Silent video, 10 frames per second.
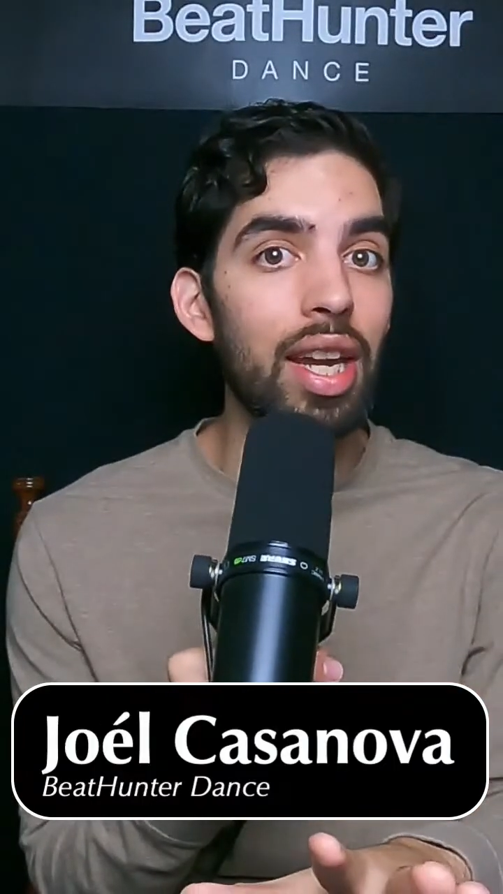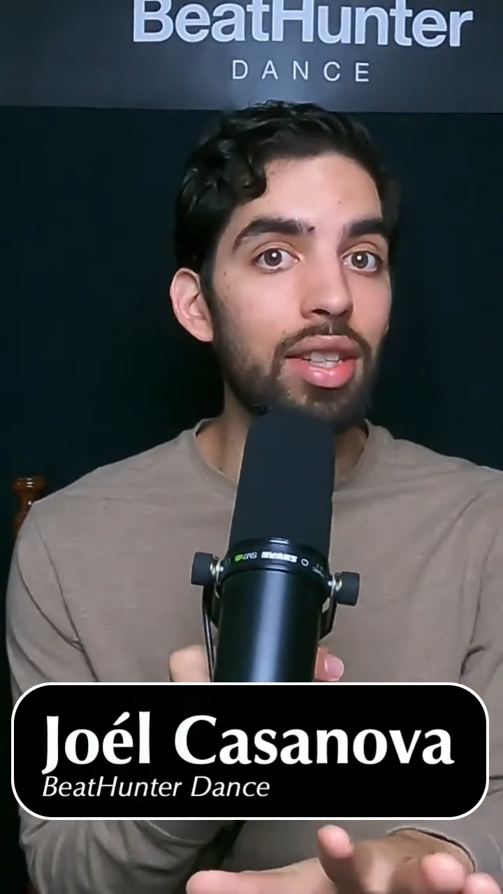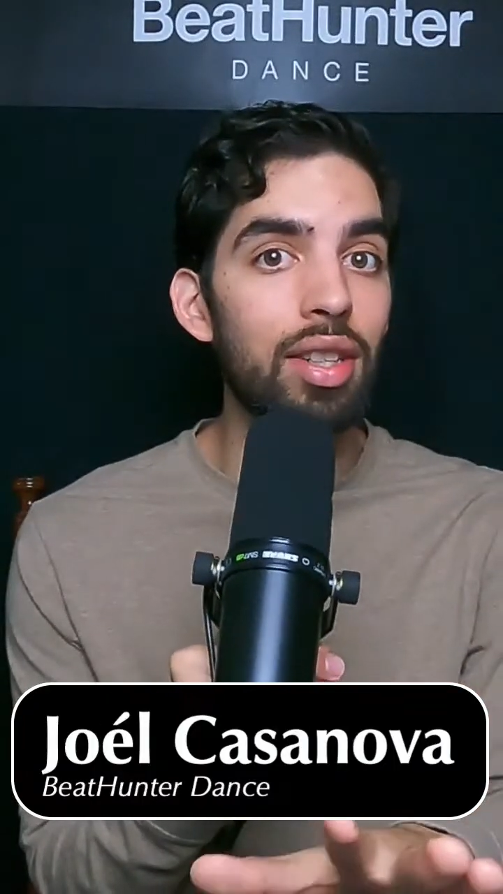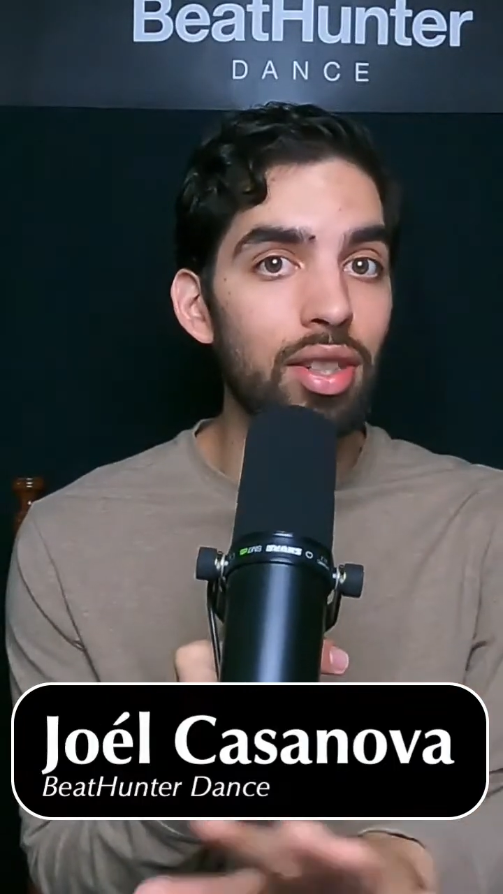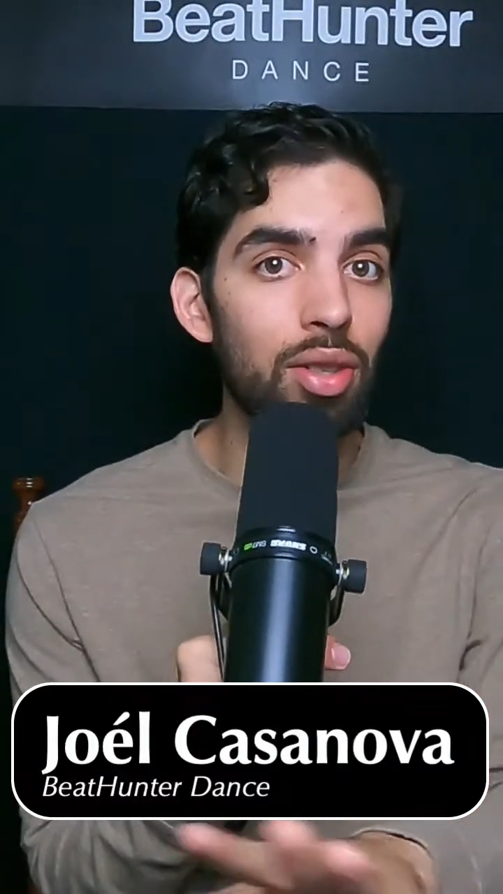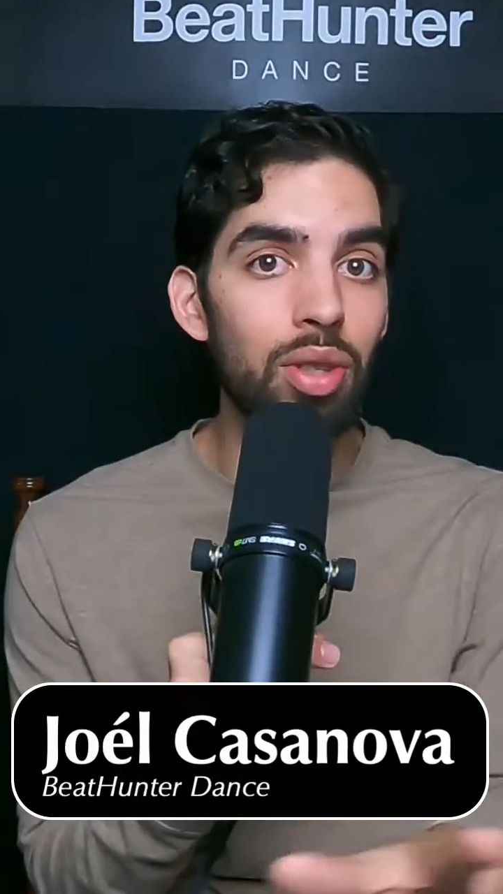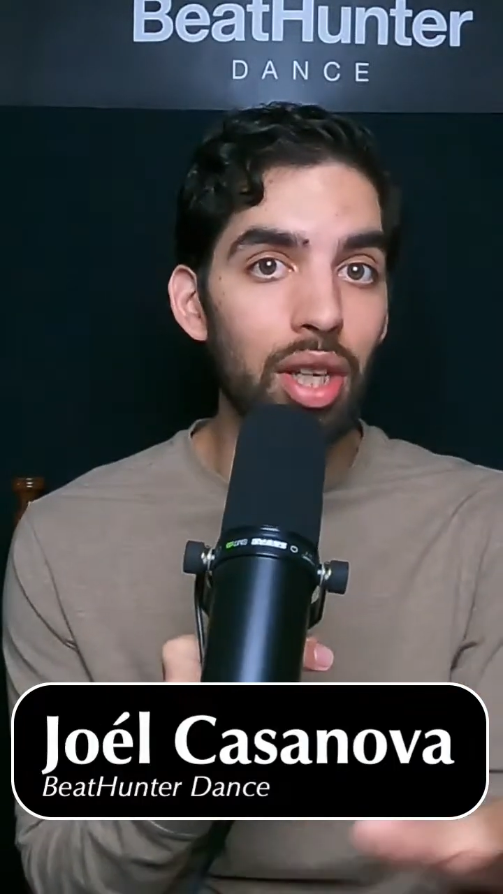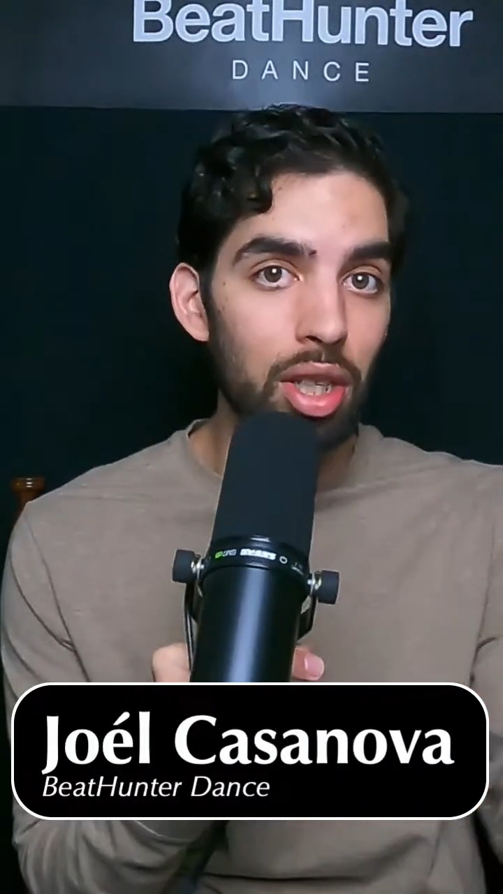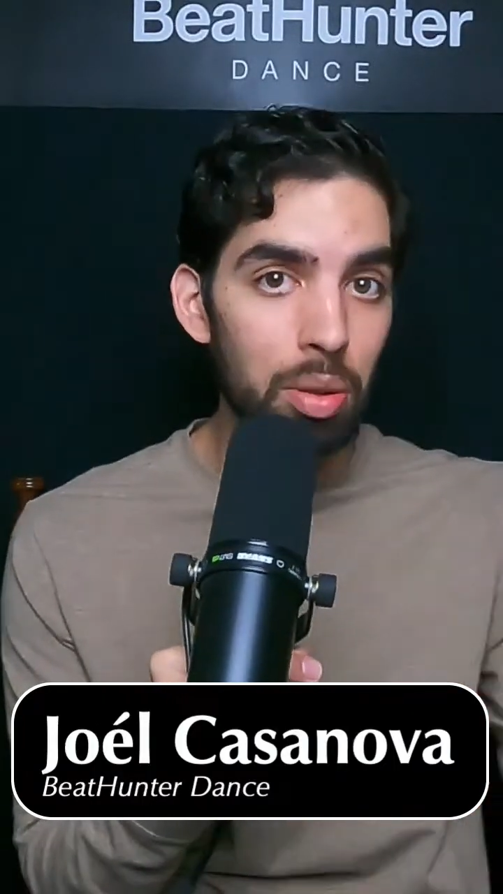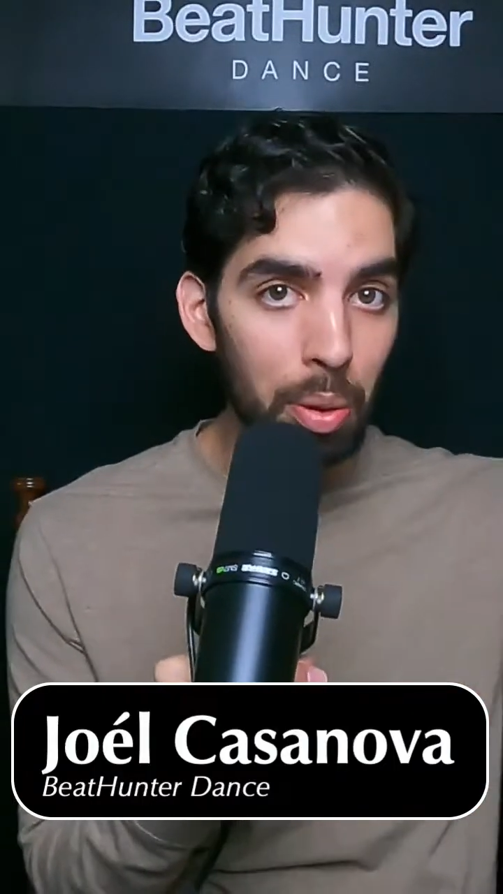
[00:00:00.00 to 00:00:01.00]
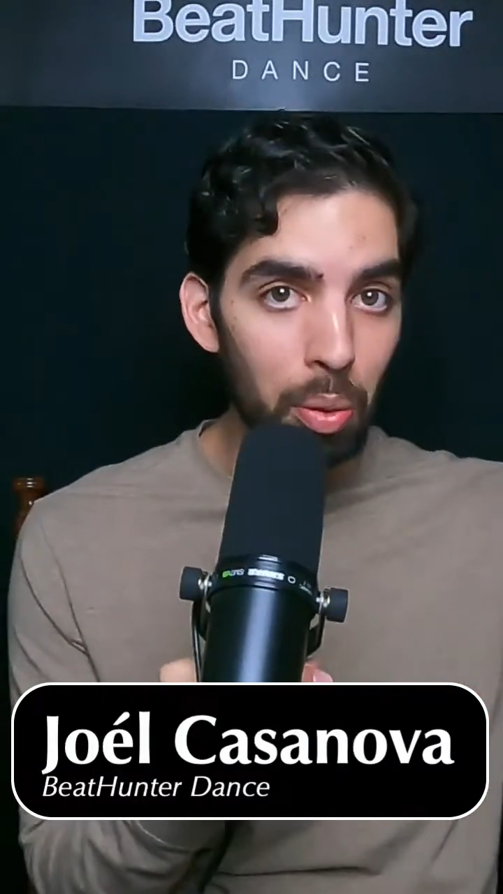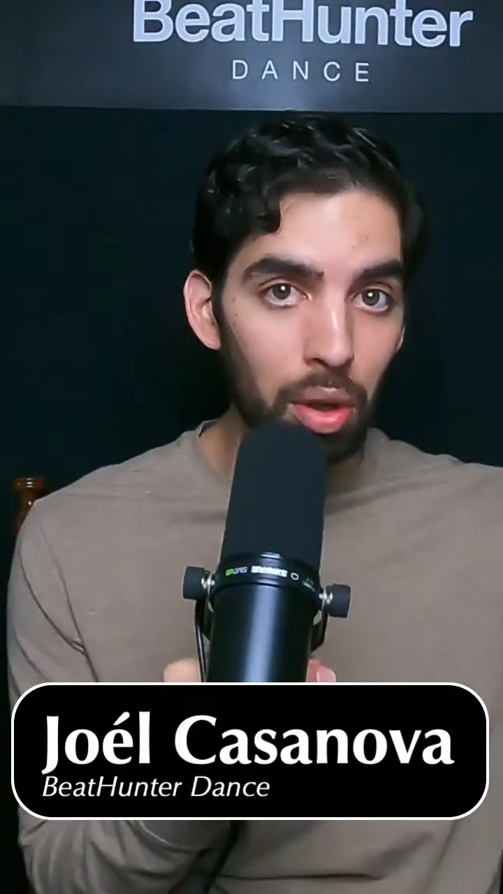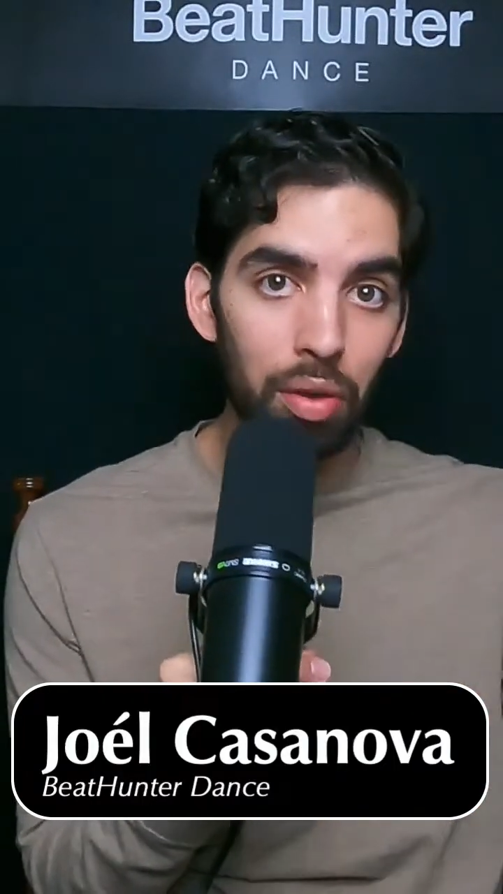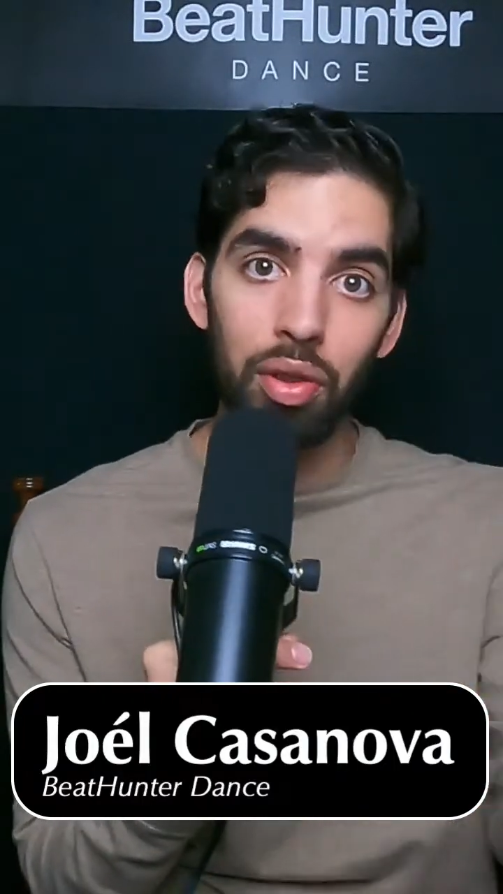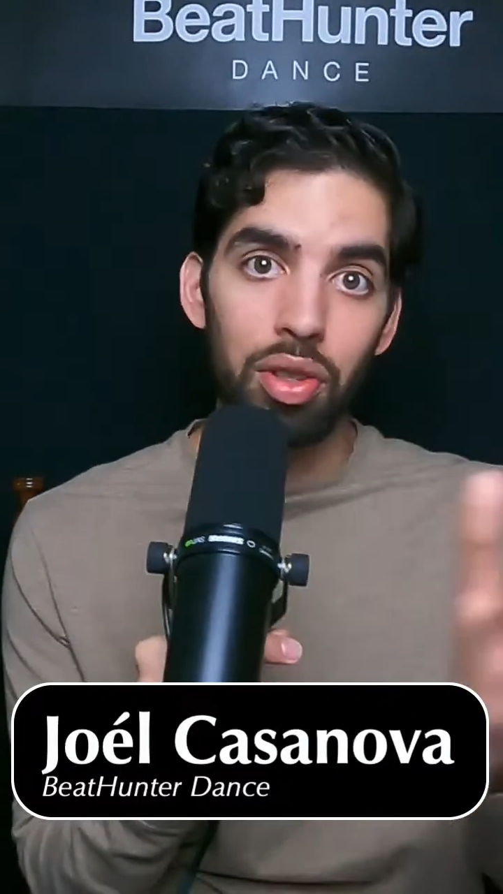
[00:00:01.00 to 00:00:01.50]
because it was like the spirit world
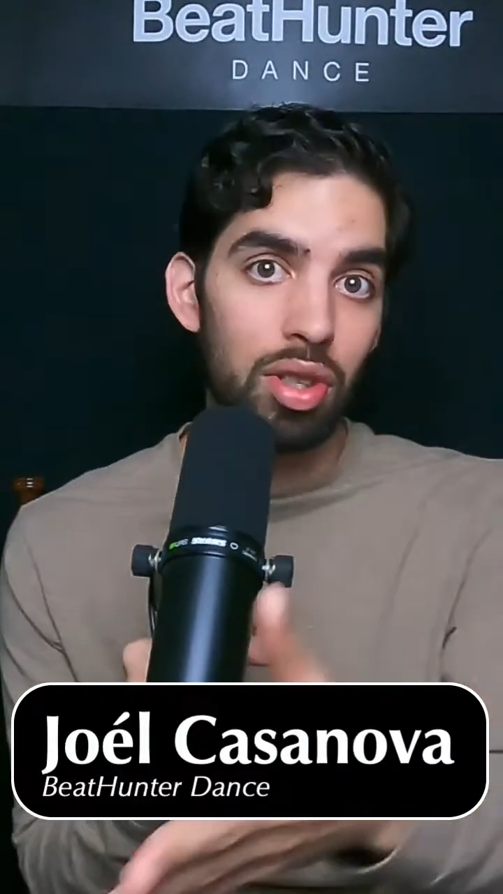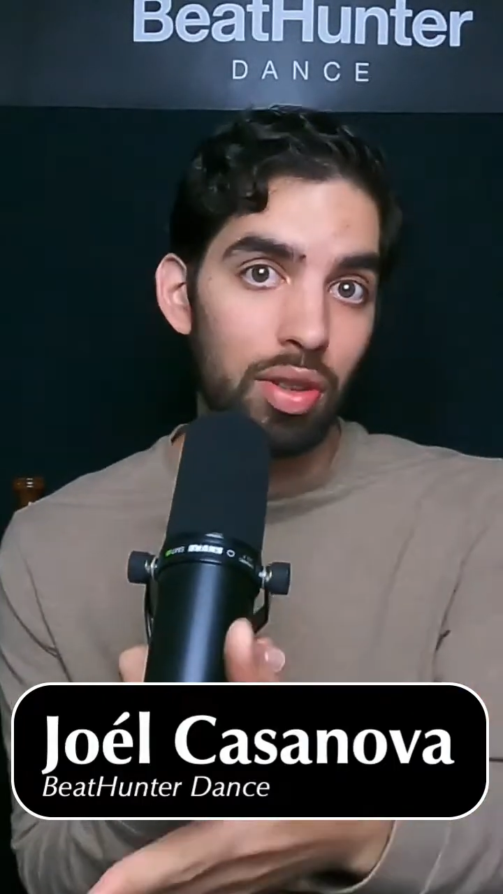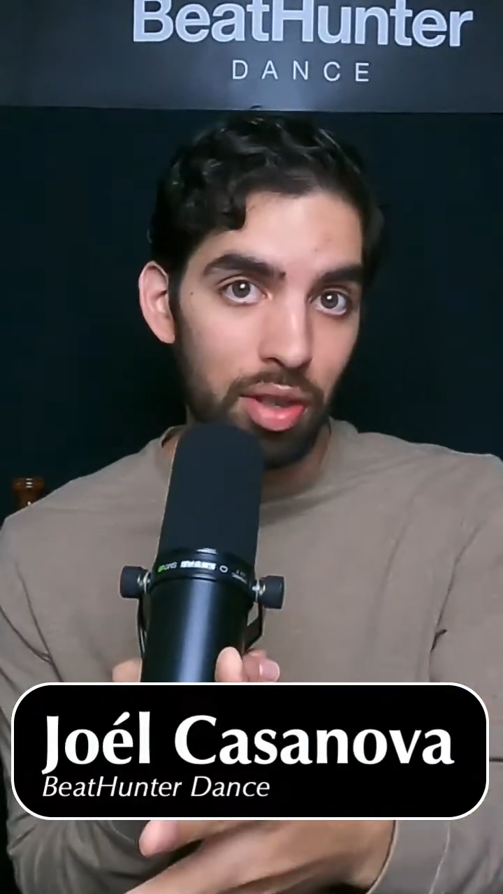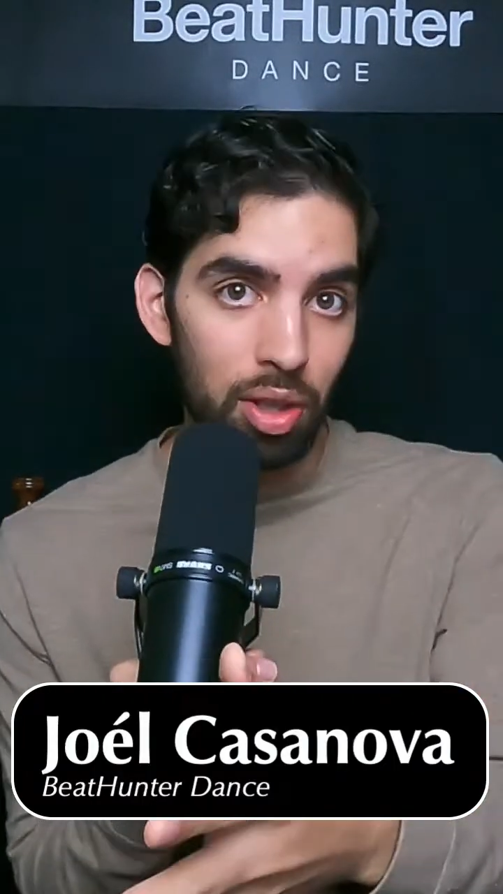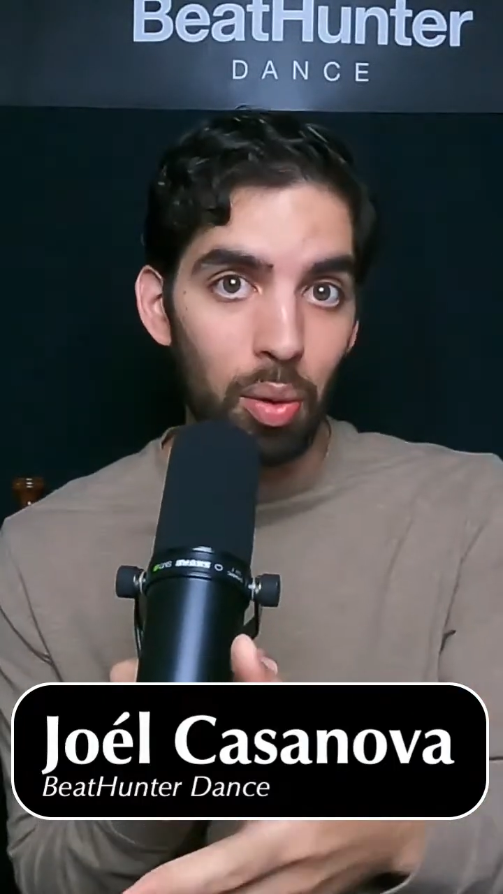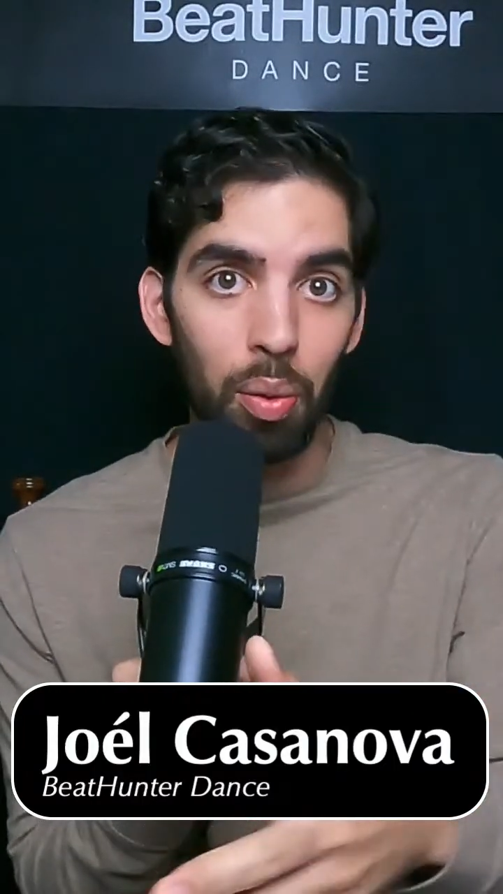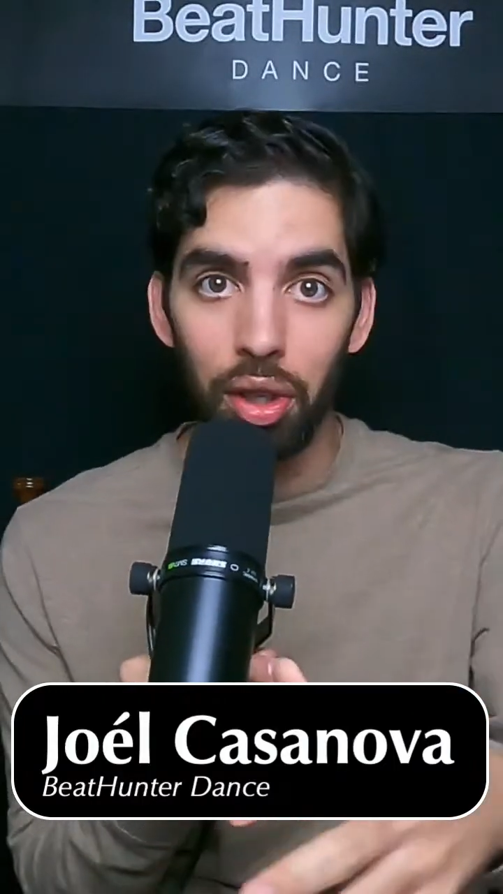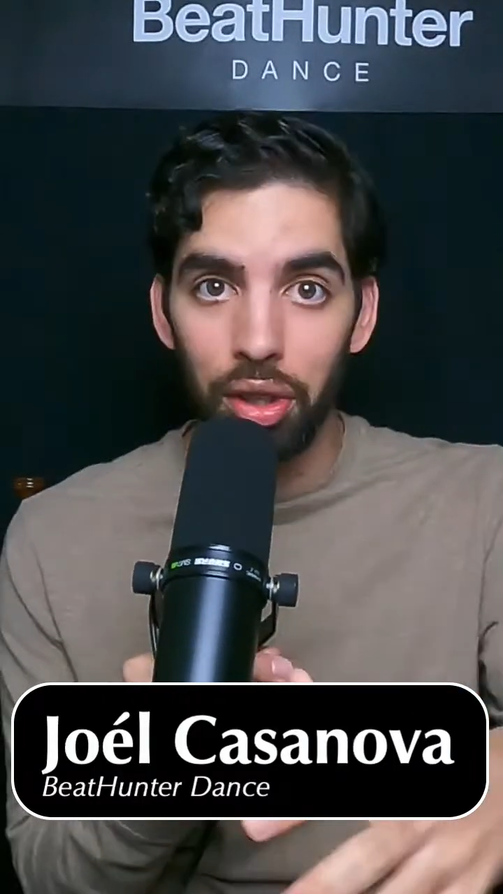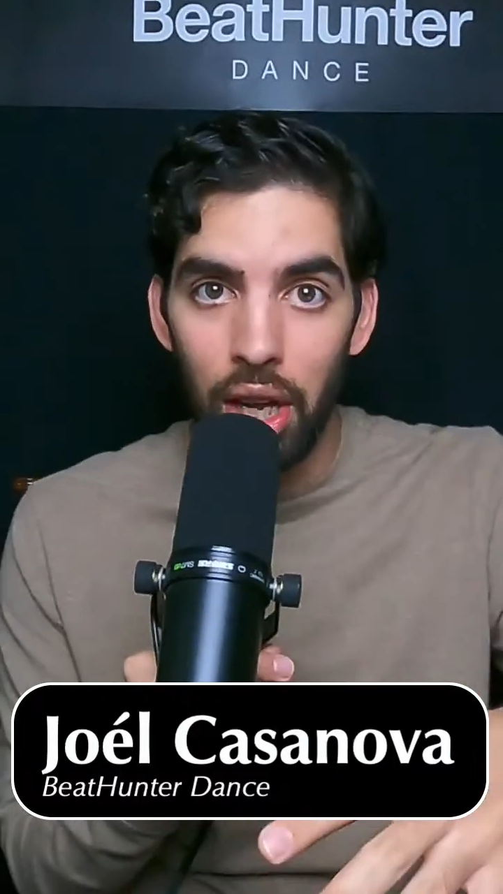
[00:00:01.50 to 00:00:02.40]
versus the physical world.